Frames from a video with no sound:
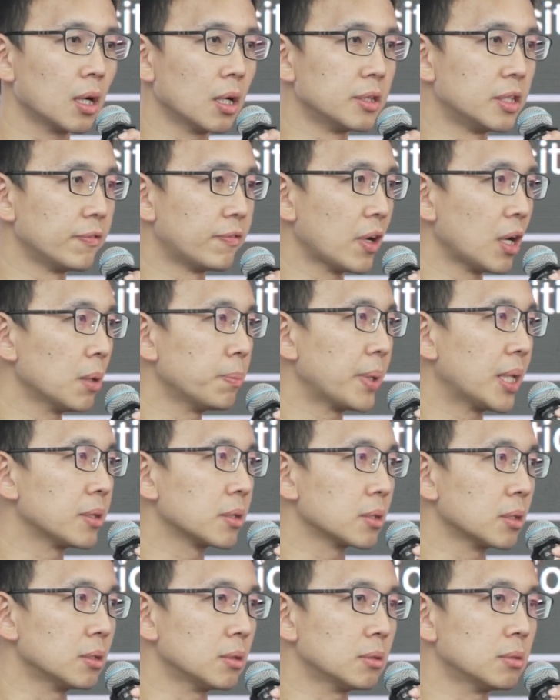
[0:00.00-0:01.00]

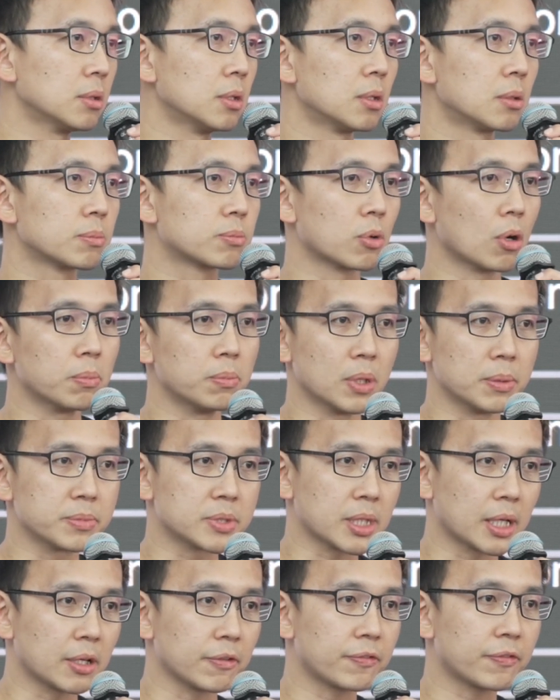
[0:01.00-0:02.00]
developmental problems
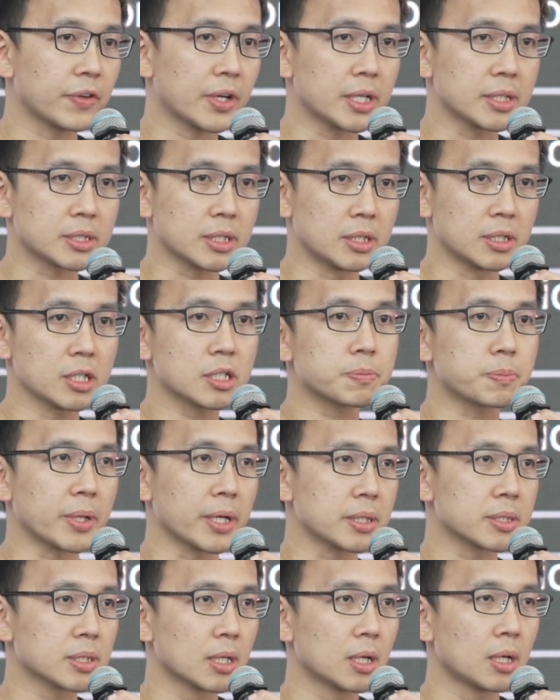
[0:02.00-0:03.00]
that they face in this
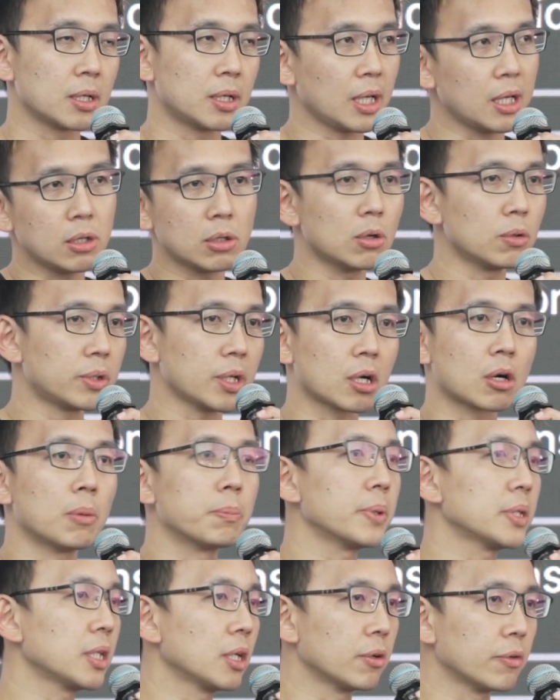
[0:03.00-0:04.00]
space. They know they're
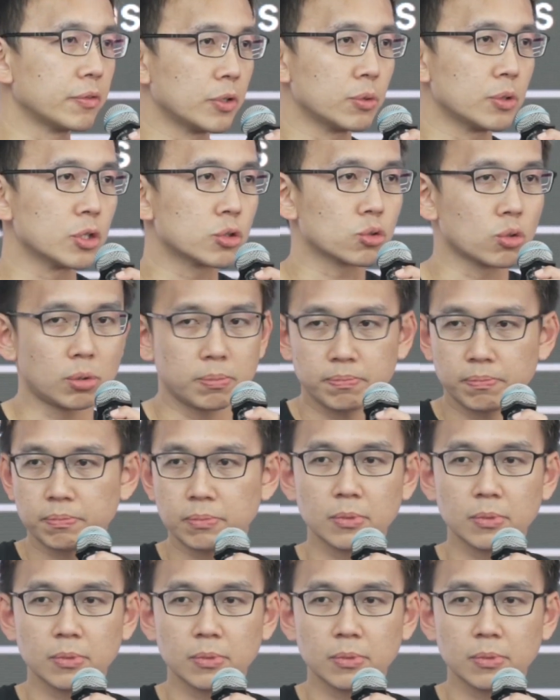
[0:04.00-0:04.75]
competing with Uniswap.